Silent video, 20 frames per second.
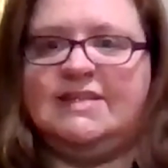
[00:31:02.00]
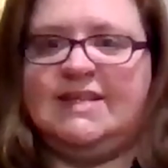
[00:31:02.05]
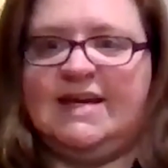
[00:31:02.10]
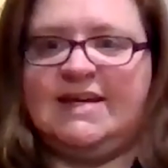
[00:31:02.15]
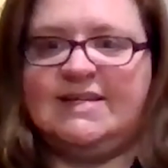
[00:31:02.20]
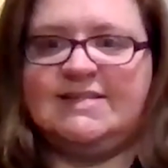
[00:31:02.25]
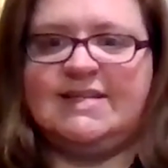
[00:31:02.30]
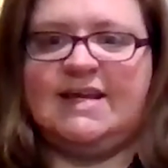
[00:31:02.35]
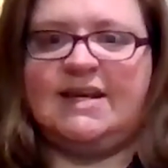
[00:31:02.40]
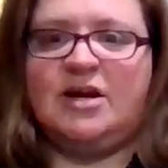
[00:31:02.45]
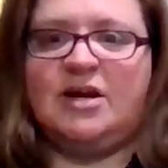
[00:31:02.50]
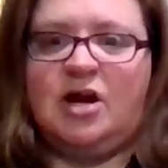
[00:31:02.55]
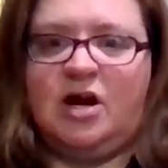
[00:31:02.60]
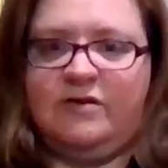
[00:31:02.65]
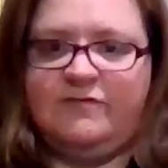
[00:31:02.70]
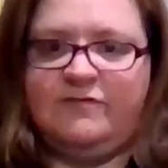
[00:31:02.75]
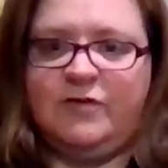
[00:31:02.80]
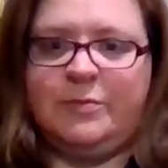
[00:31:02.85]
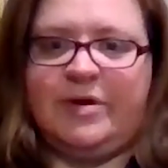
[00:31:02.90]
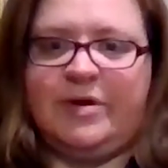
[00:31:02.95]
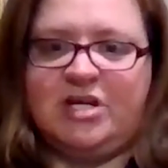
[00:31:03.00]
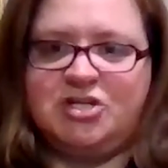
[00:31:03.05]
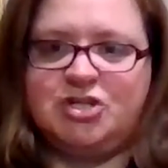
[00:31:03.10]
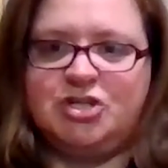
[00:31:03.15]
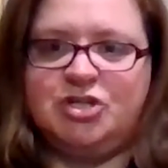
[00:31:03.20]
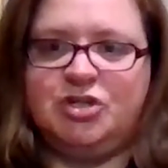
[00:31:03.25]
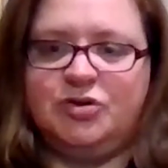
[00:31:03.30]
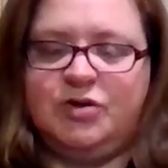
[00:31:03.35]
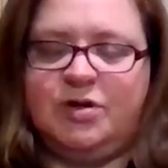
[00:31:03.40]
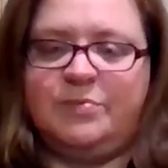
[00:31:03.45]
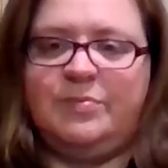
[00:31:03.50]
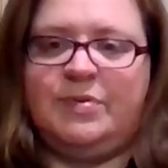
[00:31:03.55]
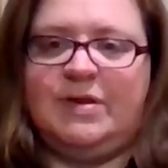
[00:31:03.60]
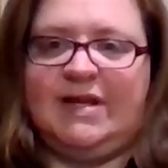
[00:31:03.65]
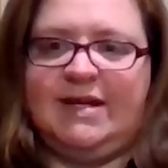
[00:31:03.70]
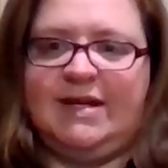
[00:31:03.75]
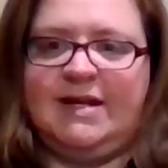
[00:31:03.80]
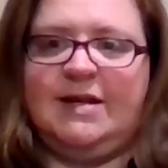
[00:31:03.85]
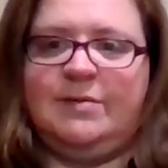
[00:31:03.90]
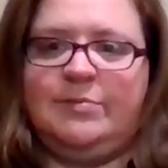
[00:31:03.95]
that they send confirmation you
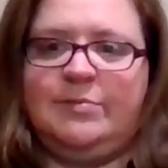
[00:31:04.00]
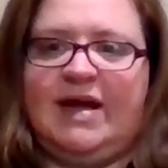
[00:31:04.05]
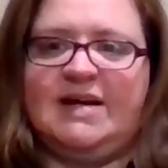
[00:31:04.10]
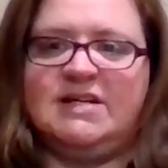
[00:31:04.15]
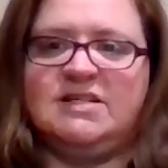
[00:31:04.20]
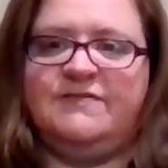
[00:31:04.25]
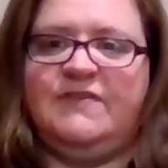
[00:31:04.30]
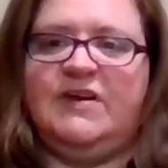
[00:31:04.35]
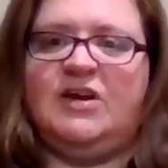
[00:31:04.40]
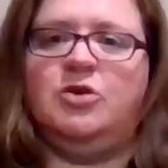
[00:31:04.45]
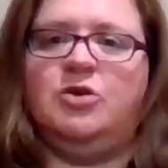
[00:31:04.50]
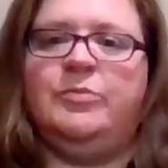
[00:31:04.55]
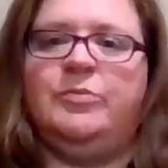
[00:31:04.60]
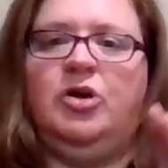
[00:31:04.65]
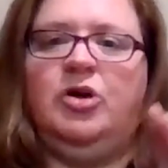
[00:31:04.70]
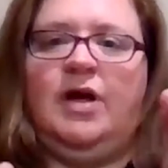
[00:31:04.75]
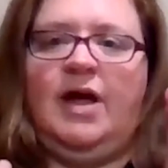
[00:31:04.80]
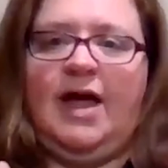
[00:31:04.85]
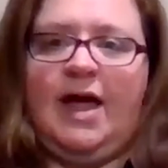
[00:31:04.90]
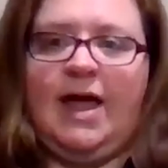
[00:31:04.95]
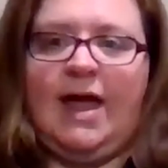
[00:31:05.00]
completed it back to Vanderbilt.